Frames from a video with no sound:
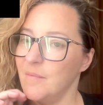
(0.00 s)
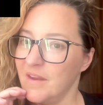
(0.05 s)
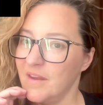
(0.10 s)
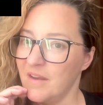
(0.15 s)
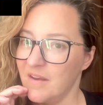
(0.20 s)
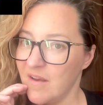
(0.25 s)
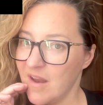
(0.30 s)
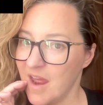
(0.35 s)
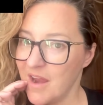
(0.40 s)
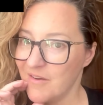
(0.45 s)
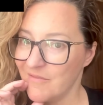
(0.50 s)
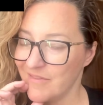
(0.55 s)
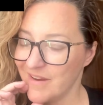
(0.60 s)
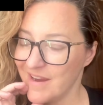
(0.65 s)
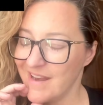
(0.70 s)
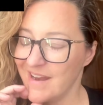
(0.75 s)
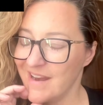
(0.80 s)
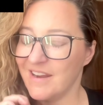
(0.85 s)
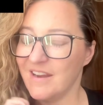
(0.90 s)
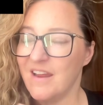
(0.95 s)
and read
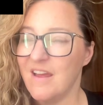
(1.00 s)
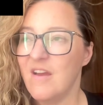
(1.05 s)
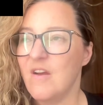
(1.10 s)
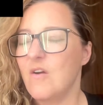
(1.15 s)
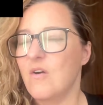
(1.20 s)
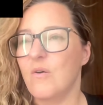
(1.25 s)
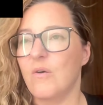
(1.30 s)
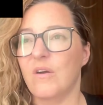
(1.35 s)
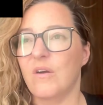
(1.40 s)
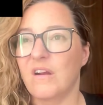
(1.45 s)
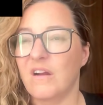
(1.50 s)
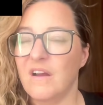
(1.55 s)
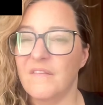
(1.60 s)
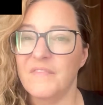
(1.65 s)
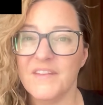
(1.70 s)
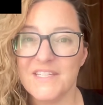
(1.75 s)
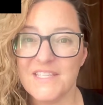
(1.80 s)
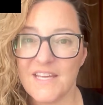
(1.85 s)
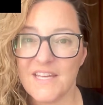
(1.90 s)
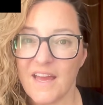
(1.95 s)
it, or on the
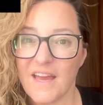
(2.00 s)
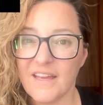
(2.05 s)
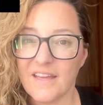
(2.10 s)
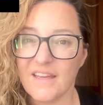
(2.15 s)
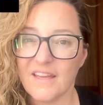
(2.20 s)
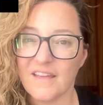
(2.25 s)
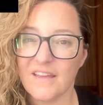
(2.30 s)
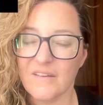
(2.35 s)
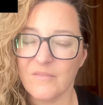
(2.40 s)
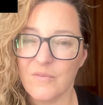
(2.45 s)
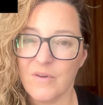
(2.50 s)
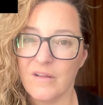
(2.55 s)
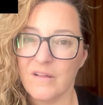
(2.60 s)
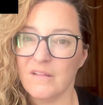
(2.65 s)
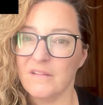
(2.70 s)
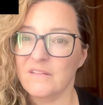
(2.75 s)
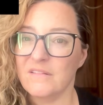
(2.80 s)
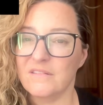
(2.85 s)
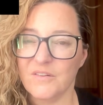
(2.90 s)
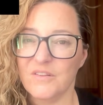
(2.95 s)
deck
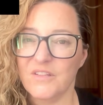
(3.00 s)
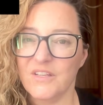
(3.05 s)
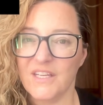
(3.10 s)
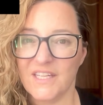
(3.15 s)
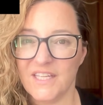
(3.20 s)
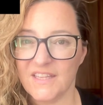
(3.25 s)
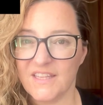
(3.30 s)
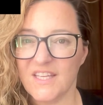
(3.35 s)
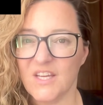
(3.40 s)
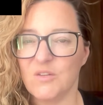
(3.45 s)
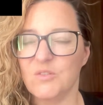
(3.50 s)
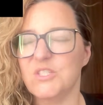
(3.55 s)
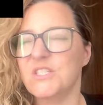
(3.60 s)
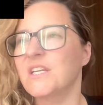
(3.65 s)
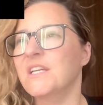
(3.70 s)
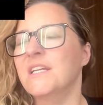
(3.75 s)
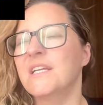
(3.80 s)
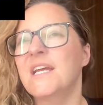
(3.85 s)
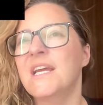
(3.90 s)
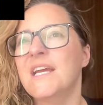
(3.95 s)
while looking at the ocean.